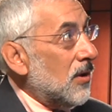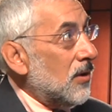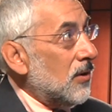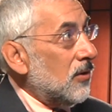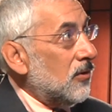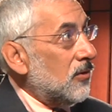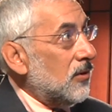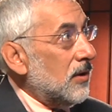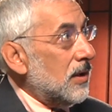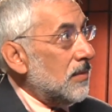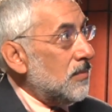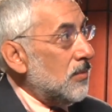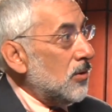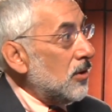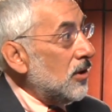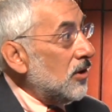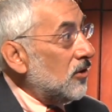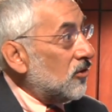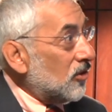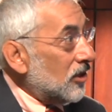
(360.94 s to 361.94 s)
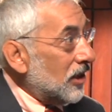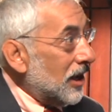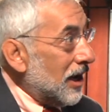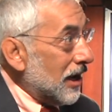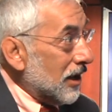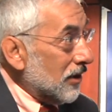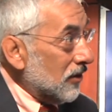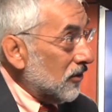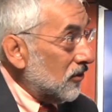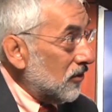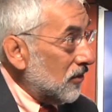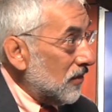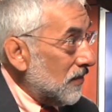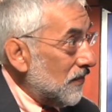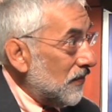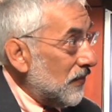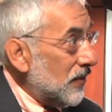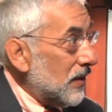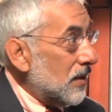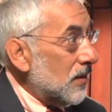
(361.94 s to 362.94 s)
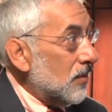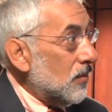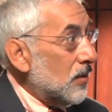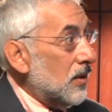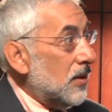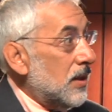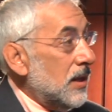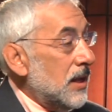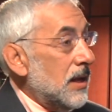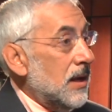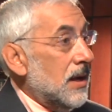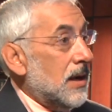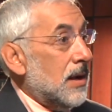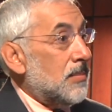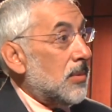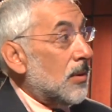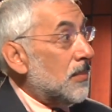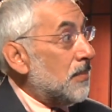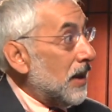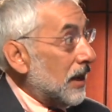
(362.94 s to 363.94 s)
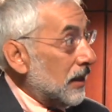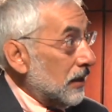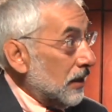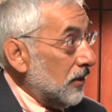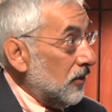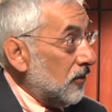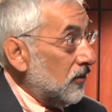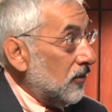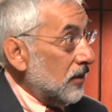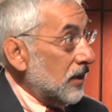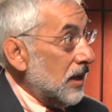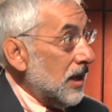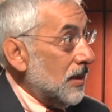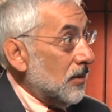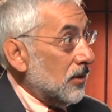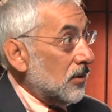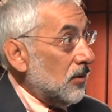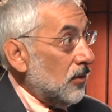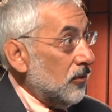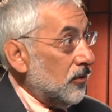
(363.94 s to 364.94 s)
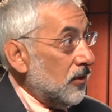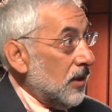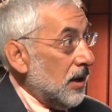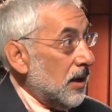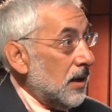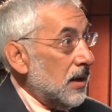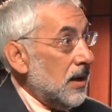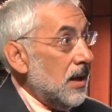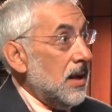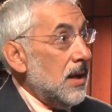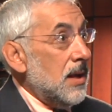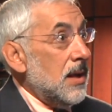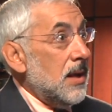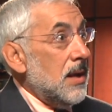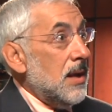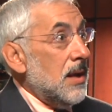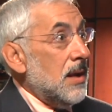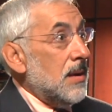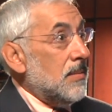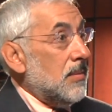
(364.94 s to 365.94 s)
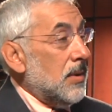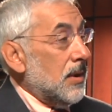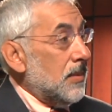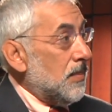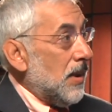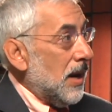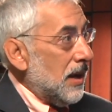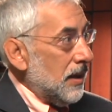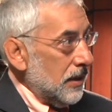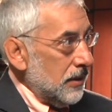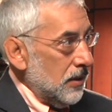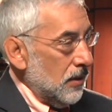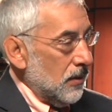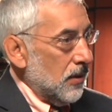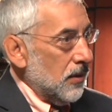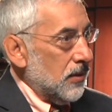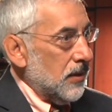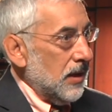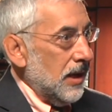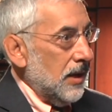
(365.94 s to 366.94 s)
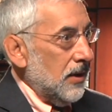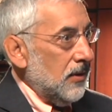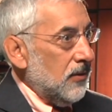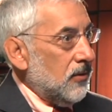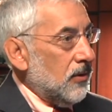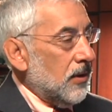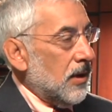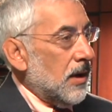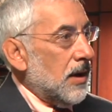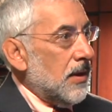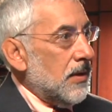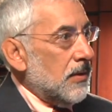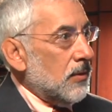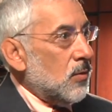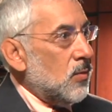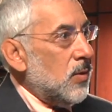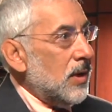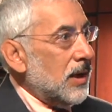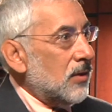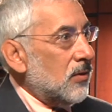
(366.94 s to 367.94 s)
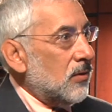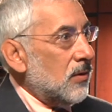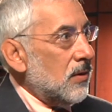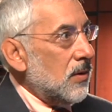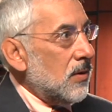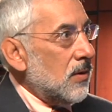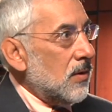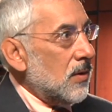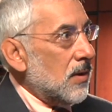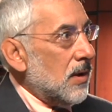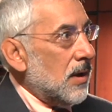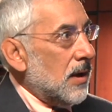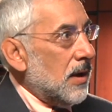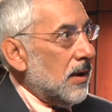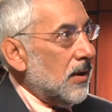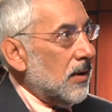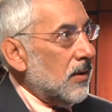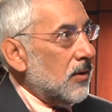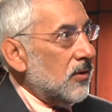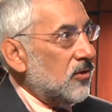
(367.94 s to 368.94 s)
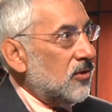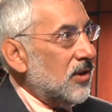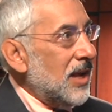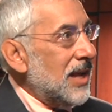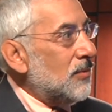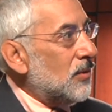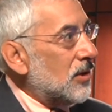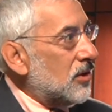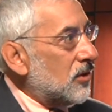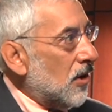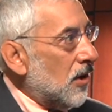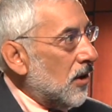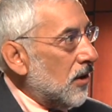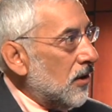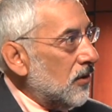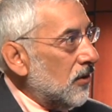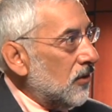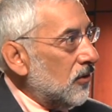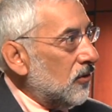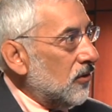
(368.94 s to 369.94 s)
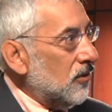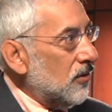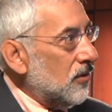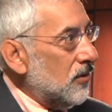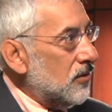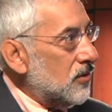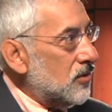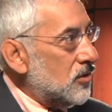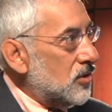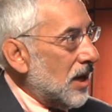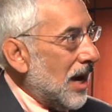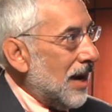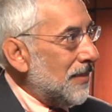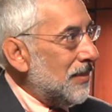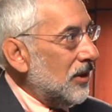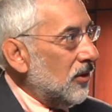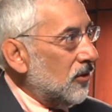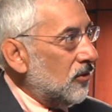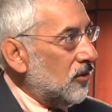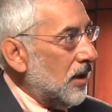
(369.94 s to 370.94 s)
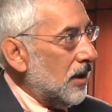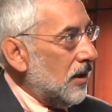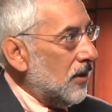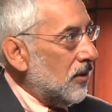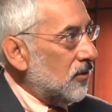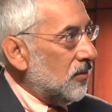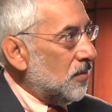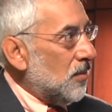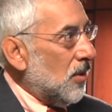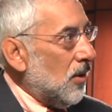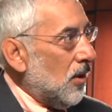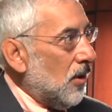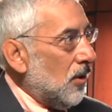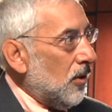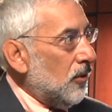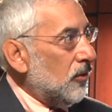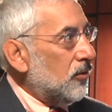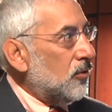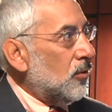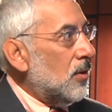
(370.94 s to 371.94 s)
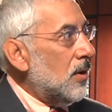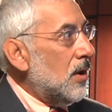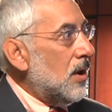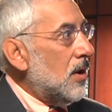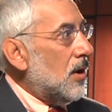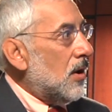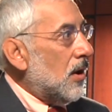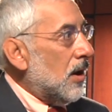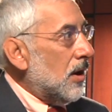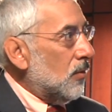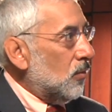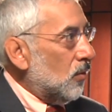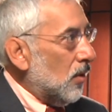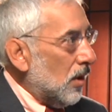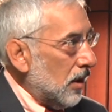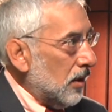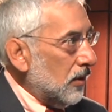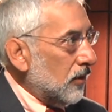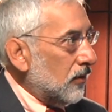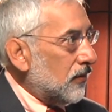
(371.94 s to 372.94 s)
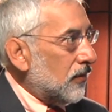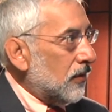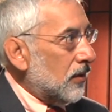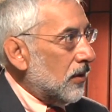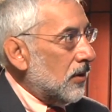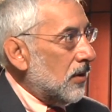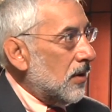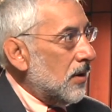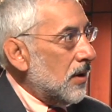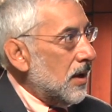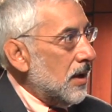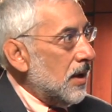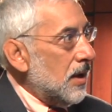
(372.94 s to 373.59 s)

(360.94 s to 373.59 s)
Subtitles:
noticed in beauty salons with the propellants and chemicals there, but polyurethanes, the quick stain retardants in shopping centers, malls, on rugs for